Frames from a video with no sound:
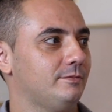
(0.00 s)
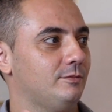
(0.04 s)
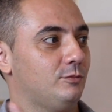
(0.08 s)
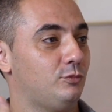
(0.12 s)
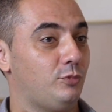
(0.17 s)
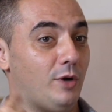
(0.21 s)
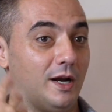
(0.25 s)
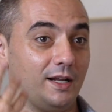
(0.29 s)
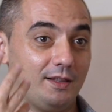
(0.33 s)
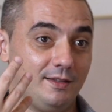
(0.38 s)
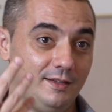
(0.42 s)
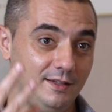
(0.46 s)

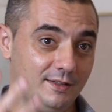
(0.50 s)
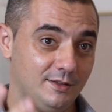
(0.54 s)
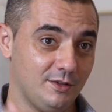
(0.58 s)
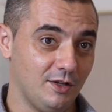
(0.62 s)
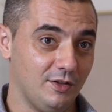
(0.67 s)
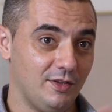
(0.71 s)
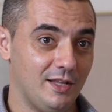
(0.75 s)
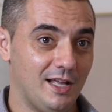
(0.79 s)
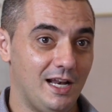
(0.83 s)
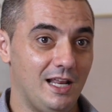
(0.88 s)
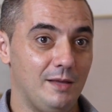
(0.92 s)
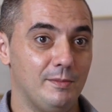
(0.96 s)
practice
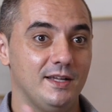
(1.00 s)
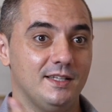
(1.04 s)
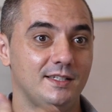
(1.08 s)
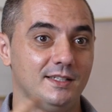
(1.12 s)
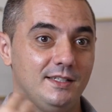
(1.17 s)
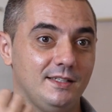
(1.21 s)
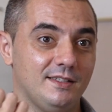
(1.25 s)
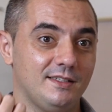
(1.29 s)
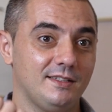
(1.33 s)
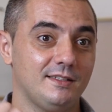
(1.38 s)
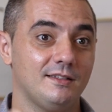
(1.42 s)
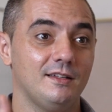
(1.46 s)
on daily
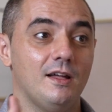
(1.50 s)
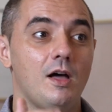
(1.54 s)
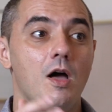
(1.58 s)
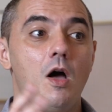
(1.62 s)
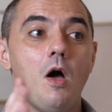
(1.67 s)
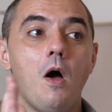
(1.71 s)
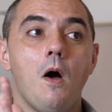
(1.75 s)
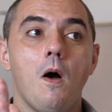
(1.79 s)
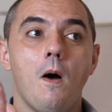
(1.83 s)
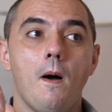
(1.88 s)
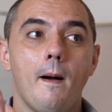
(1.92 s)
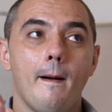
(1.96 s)
basis.
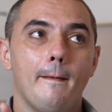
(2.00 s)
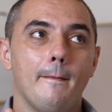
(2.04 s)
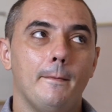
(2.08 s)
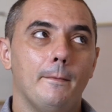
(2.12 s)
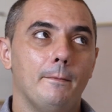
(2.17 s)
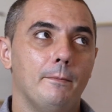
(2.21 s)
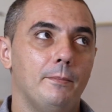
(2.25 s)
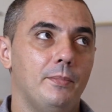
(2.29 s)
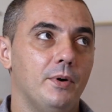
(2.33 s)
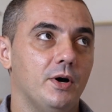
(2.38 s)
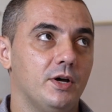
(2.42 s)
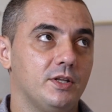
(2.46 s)

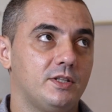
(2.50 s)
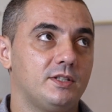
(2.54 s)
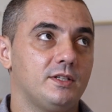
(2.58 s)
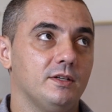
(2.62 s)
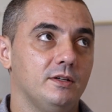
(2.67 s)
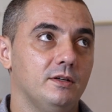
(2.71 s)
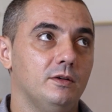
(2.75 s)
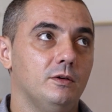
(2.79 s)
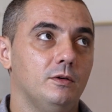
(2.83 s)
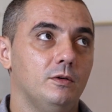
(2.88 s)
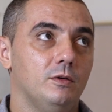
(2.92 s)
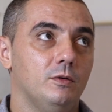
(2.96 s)
But
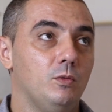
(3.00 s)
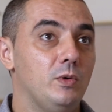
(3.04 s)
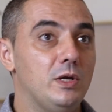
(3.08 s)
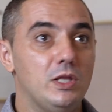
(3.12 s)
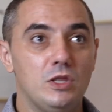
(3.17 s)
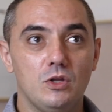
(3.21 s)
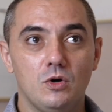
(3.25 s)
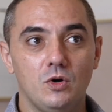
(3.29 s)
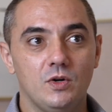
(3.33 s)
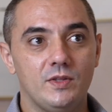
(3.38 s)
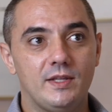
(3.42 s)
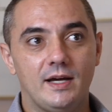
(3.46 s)
we
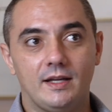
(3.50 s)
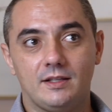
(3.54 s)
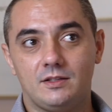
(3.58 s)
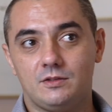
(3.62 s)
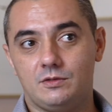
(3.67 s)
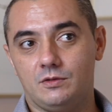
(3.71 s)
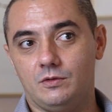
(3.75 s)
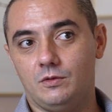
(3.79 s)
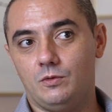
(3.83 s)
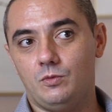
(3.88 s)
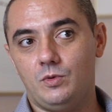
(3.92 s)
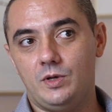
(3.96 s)
know
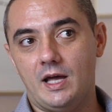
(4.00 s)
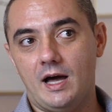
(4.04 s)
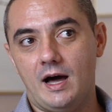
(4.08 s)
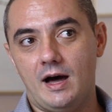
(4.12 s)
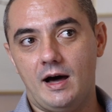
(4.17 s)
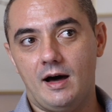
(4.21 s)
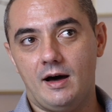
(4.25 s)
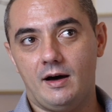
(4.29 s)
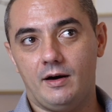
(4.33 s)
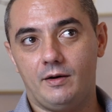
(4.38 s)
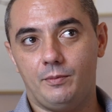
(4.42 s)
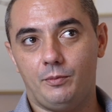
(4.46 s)
that we
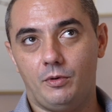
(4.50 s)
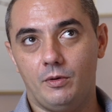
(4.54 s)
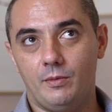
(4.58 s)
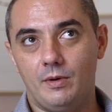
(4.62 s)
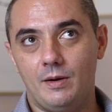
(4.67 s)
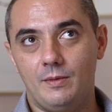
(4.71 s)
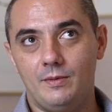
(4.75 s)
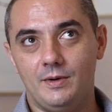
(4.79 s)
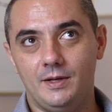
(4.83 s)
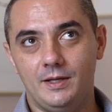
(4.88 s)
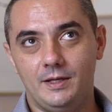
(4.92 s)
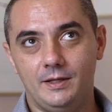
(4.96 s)
are
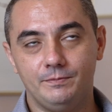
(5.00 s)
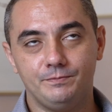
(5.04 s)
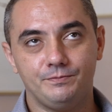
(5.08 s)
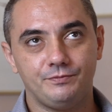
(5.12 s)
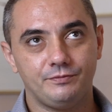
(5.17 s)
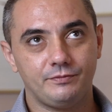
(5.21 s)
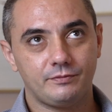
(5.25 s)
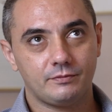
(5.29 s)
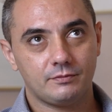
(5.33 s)
probably